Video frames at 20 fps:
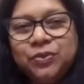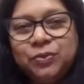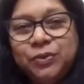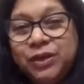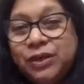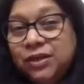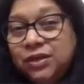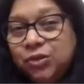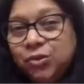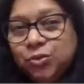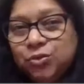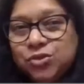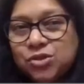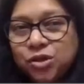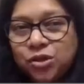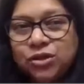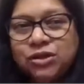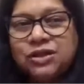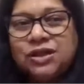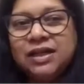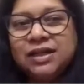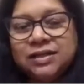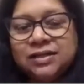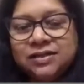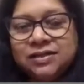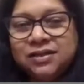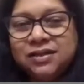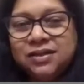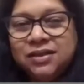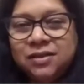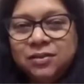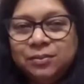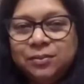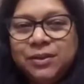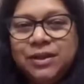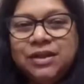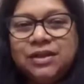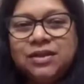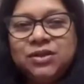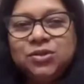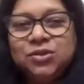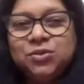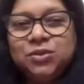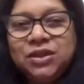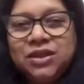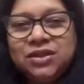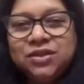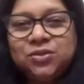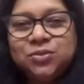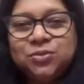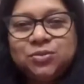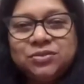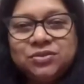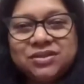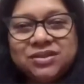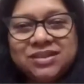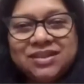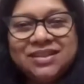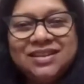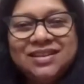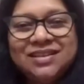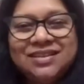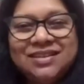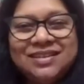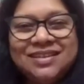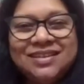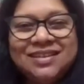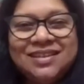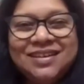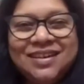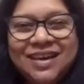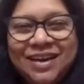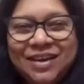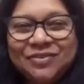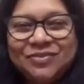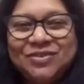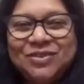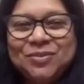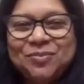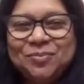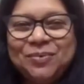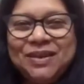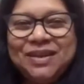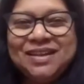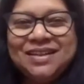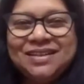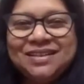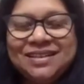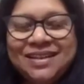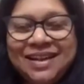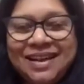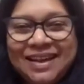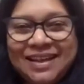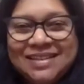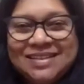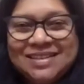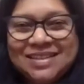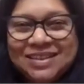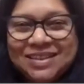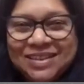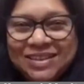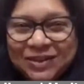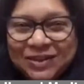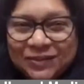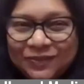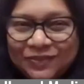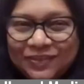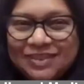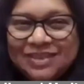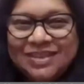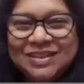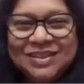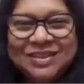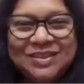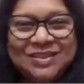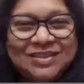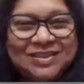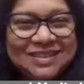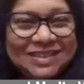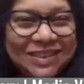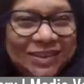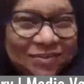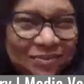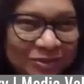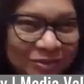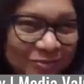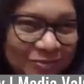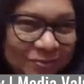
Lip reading: We use all that, but you need to still have the PR edge within yourself.